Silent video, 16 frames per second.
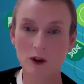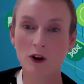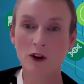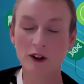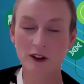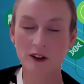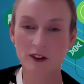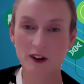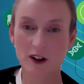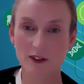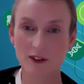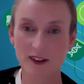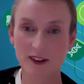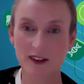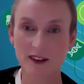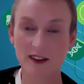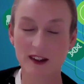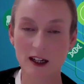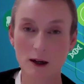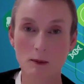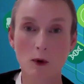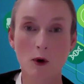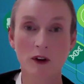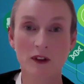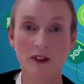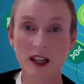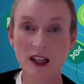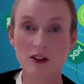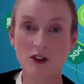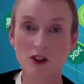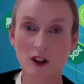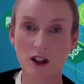other services that are more
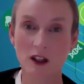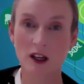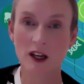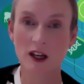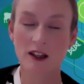central